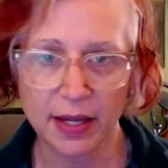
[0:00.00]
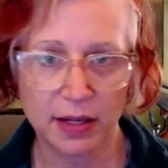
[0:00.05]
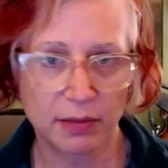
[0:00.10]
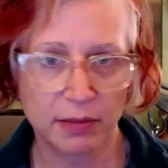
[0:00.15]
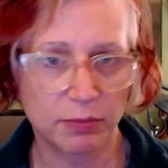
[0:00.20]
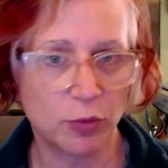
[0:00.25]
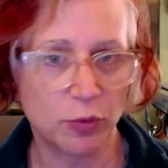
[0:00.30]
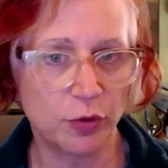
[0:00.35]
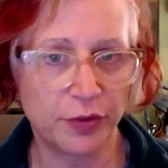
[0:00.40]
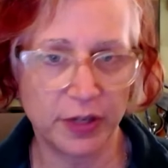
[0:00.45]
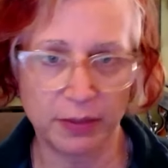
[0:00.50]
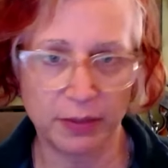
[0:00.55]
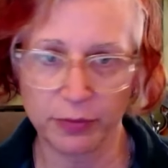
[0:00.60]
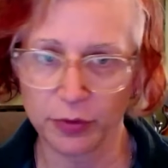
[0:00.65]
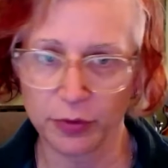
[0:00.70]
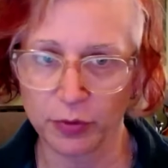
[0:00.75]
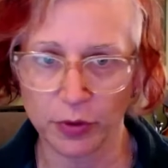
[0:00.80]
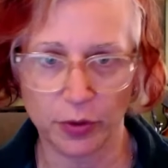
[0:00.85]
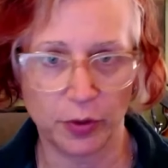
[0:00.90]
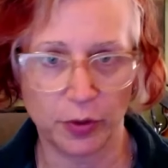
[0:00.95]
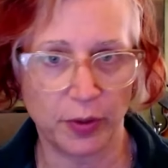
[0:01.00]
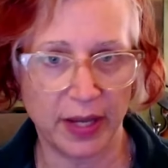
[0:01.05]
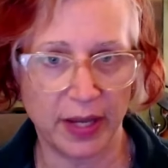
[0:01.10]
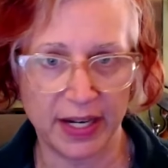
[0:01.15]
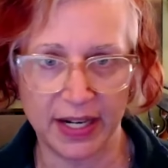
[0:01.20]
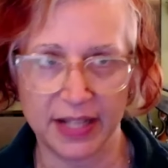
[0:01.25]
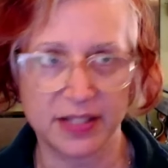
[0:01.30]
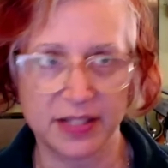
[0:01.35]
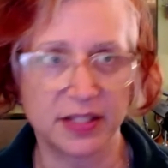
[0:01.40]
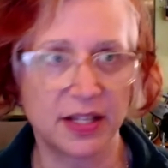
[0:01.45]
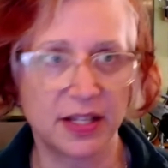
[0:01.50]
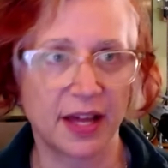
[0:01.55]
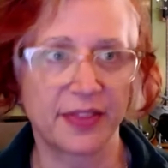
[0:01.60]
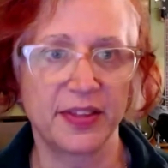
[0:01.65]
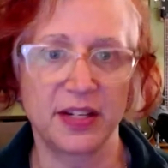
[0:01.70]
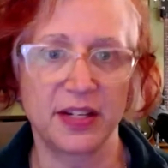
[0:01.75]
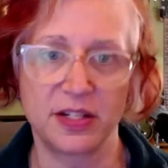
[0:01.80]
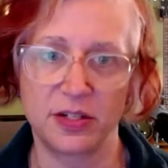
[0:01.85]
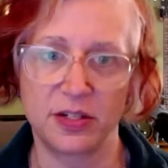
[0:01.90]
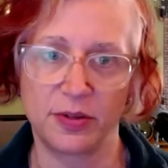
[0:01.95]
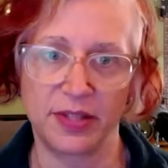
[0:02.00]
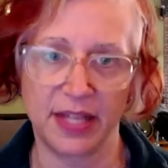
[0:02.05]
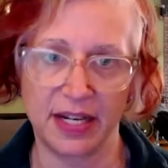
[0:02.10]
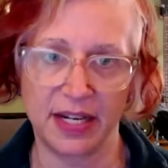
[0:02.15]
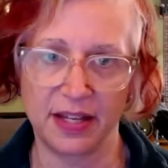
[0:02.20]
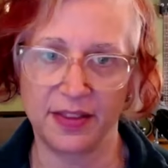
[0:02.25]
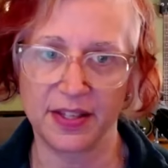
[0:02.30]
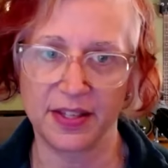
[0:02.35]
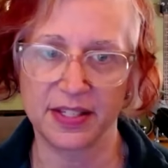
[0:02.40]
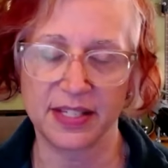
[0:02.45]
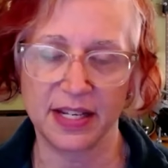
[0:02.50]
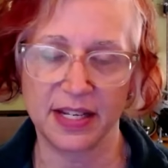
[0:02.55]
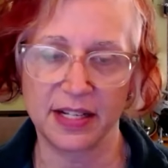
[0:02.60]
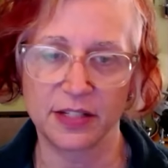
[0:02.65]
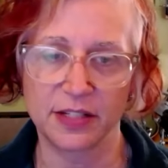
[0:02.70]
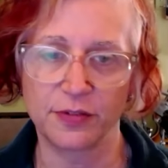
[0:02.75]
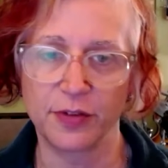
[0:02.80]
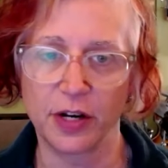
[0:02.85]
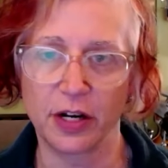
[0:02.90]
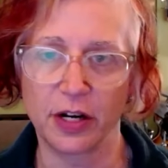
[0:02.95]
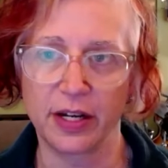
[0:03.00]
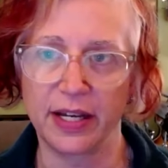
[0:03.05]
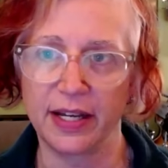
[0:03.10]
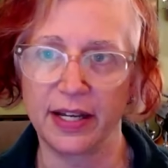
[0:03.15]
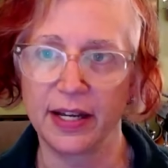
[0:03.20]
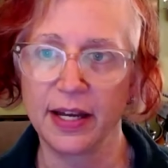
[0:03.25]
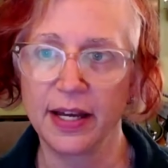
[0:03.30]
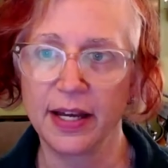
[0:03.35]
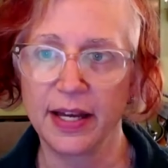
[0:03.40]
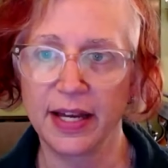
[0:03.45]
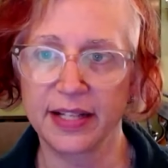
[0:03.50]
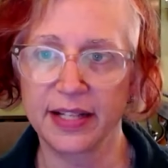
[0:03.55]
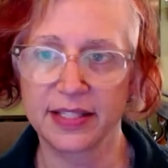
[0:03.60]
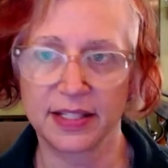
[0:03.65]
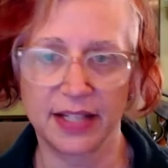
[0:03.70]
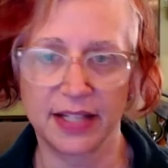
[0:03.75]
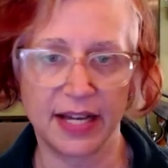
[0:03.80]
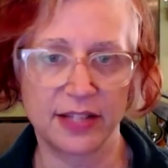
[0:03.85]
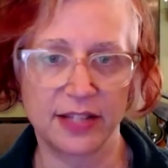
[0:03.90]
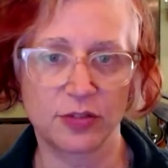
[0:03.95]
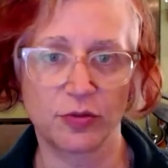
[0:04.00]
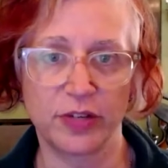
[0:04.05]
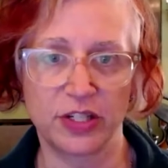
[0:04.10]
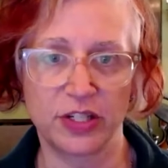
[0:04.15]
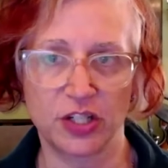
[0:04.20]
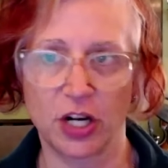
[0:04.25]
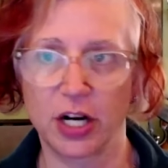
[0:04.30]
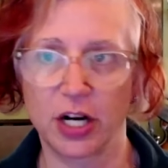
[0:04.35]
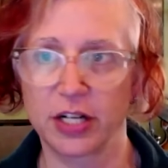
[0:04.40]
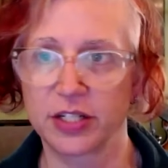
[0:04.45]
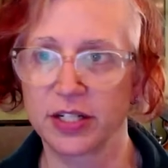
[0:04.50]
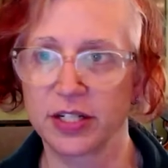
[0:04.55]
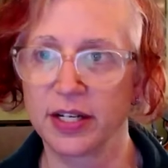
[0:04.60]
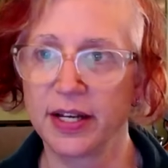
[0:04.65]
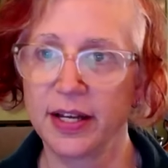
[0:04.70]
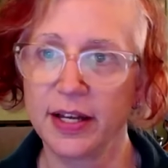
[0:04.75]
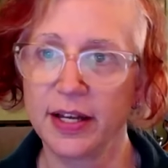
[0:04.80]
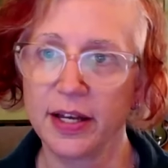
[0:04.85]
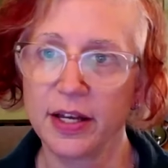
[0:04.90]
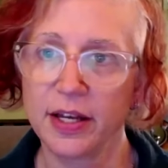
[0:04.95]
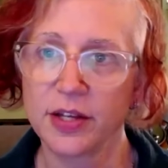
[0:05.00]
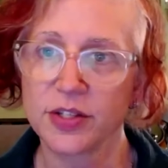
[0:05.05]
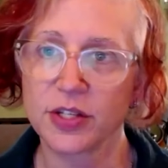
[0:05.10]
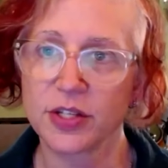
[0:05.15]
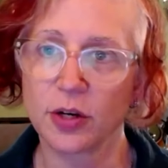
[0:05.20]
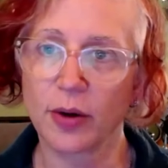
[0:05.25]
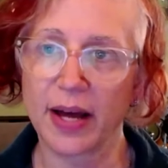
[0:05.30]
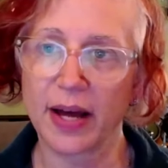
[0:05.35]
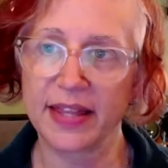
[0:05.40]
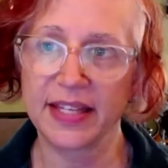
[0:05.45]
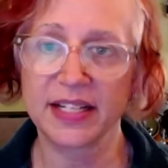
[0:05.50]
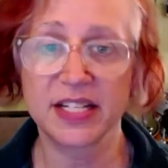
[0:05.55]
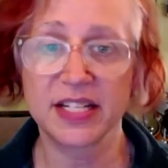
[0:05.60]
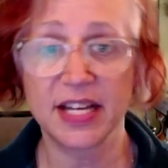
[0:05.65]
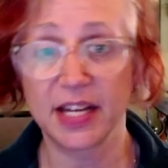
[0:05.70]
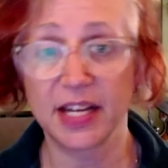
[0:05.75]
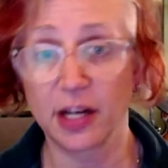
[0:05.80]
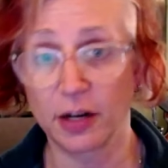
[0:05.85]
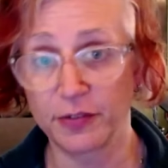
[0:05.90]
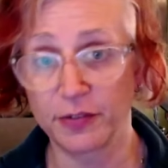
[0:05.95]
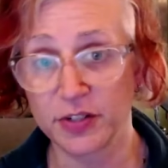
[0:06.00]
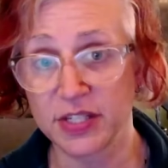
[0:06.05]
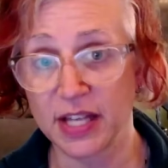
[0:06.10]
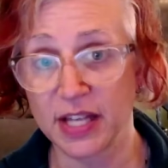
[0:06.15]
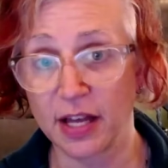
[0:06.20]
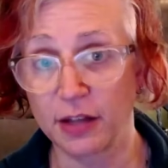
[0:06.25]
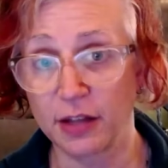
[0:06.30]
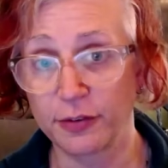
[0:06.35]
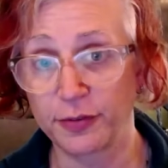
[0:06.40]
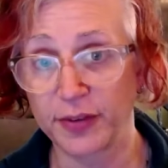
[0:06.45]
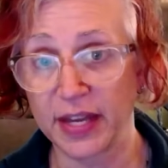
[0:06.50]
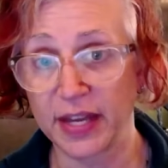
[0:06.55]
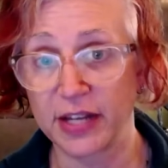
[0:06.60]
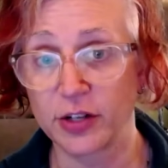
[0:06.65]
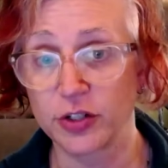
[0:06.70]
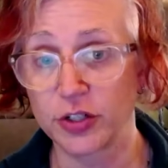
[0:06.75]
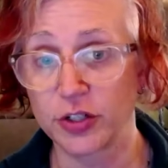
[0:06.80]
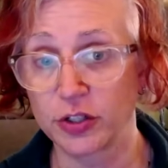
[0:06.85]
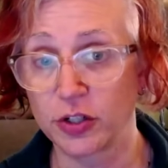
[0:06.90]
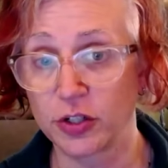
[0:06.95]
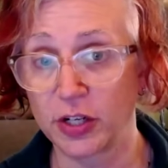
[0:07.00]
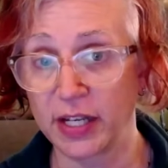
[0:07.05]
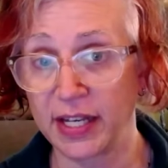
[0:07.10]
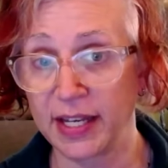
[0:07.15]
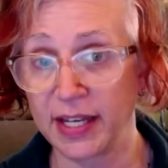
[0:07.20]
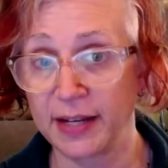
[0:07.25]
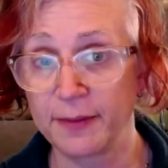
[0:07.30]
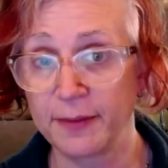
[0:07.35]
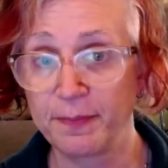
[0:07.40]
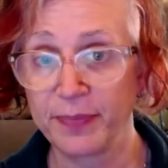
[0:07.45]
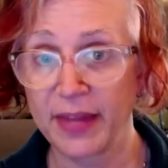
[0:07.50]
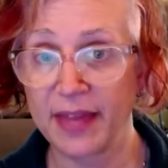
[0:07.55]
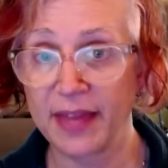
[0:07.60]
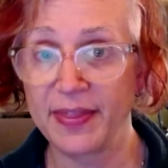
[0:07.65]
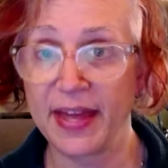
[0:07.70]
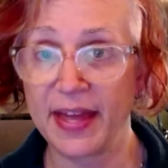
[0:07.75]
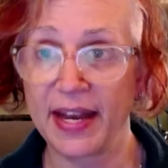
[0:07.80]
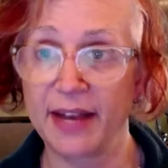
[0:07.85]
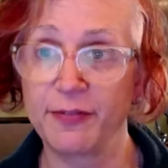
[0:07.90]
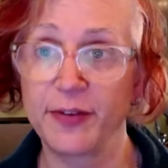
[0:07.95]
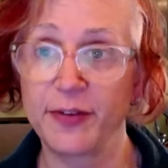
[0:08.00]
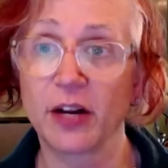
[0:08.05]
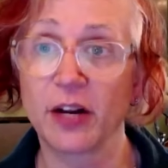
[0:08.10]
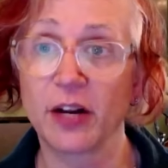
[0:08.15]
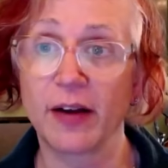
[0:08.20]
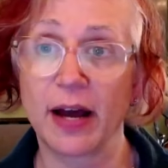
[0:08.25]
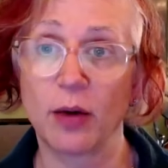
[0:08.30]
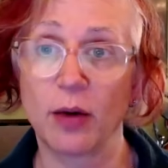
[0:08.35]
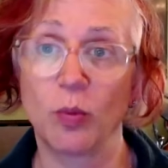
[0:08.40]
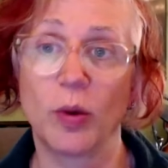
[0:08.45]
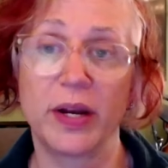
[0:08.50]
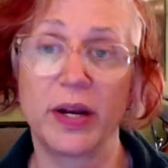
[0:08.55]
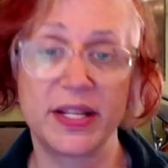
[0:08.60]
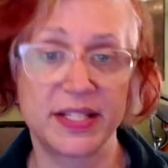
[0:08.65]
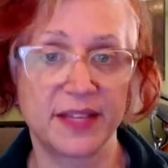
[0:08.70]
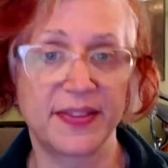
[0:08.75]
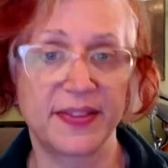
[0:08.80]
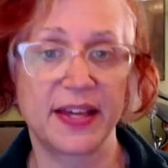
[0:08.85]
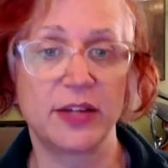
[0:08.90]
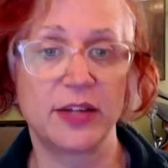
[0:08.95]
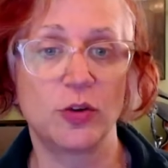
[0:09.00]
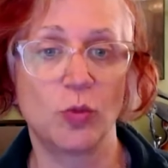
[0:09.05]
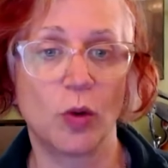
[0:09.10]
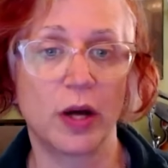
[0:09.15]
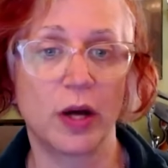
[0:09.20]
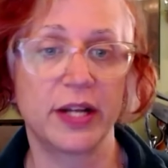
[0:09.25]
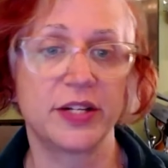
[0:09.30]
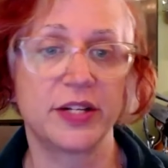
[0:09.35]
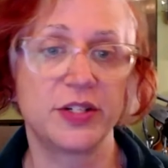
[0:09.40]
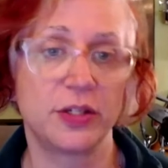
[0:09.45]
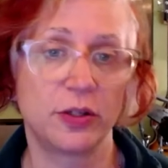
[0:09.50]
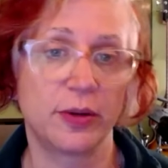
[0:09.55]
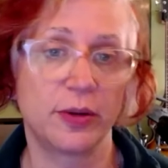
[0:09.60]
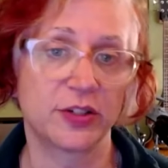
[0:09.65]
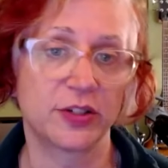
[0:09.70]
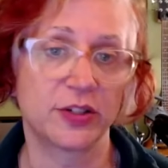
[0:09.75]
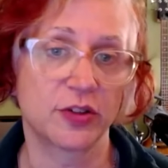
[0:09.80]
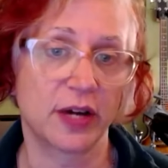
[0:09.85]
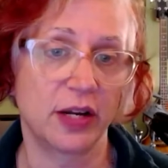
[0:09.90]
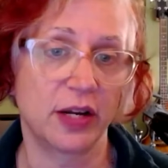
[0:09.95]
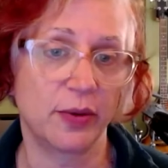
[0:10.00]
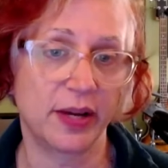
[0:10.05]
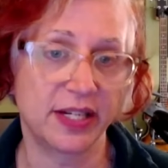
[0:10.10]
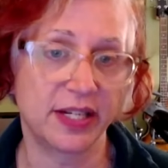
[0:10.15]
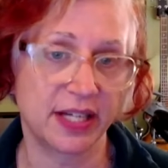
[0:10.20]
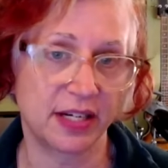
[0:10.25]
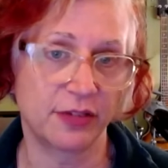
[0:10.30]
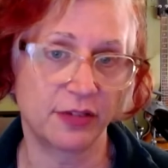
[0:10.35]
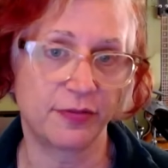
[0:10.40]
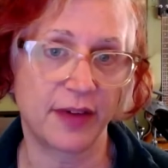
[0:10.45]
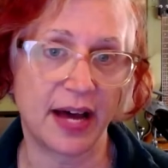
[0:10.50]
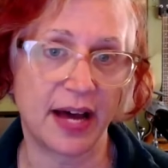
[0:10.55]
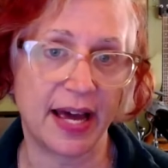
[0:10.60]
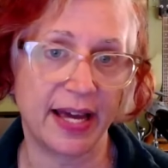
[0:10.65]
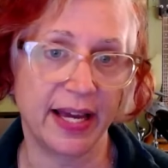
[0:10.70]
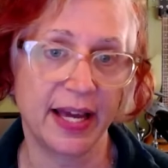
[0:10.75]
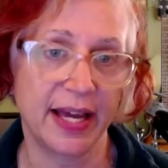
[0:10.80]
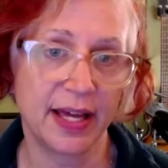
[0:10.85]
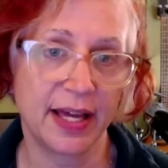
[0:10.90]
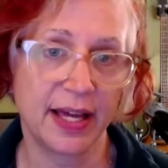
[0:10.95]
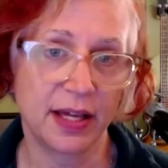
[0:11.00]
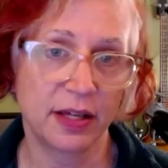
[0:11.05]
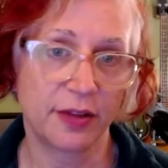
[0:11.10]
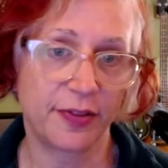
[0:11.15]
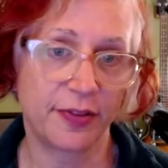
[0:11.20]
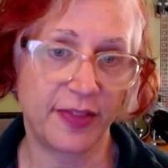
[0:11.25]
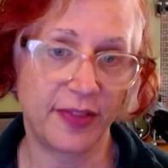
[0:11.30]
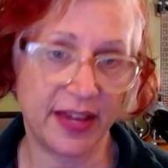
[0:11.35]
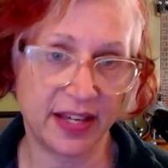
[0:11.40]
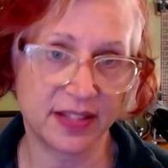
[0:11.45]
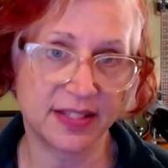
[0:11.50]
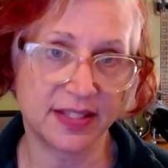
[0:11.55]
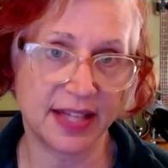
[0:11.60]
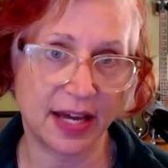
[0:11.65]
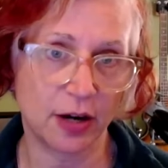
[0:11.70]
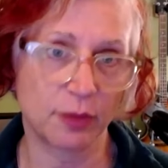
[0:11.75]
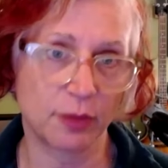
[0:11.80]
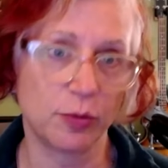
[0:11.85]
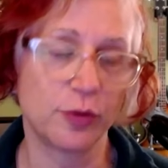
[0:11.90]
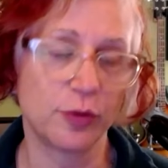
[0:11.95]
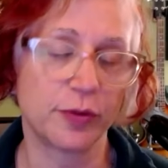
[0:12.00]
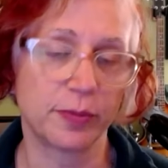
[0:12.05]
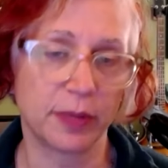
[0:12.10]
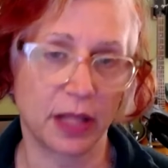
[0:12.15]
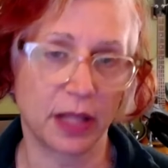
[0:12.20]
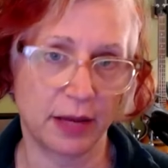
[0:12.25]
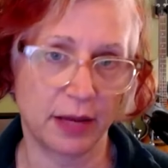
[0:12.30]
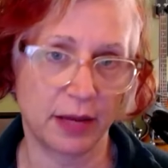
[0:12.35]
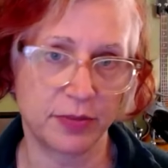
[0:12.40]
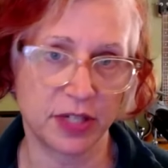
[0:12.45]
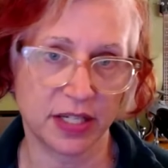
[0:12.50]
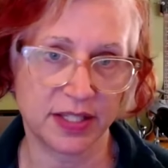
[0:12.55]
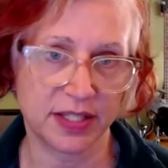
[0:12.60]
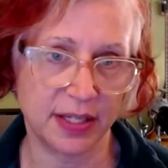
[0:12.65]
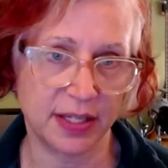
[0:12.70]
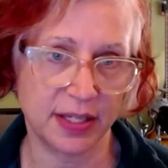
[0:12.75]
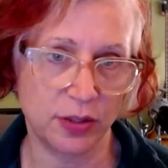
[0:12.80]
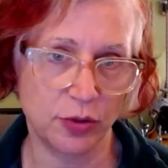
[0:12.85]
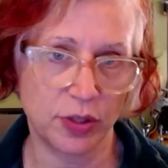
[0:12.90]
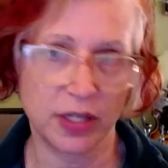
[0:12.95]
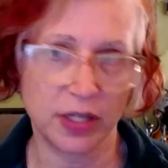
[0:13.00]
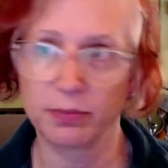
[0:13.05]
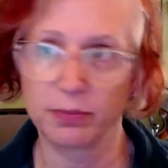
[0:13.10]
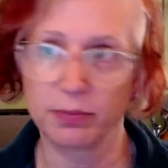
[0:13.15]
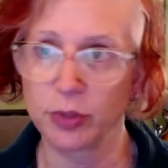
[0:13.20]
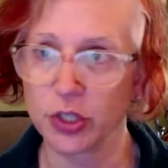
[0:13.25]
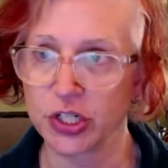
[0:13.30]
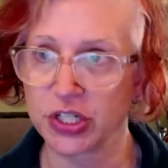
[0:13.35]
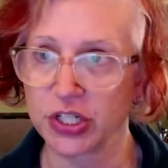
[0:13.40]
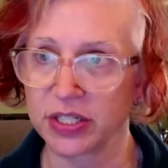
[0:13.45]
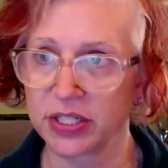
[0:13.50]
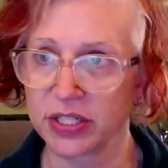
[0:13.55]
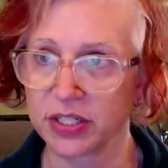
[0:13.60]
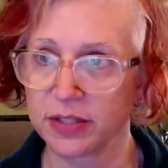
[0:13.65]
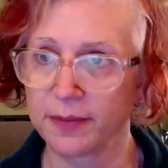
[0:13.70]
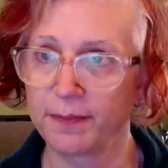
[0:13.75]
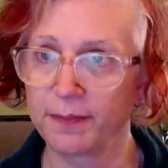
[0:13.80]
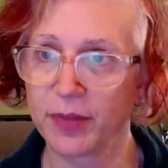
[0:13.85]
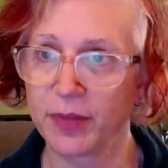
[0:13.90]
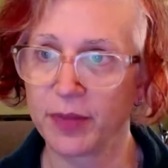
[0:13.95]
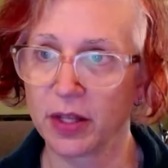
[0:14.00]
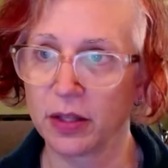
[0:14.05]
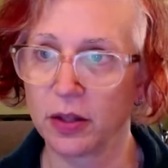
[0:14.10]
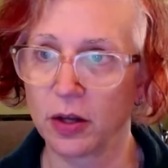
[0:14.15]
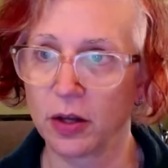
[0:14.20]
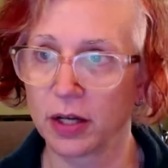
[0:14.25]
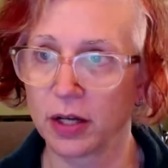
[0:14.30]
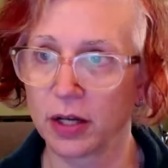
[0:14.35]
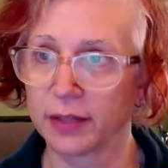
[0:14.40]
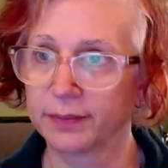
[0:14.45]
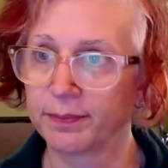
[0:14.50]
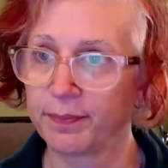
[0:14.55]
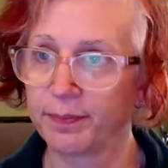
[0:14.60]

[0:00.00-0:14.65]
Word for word: moving them through. And it has nothing to do with any of this. And it's very, it's a nice recharge. So I think take care of yourself, get your degree, and then figure out what is it that you want to do and try to identify things that are movable objects that you can push along.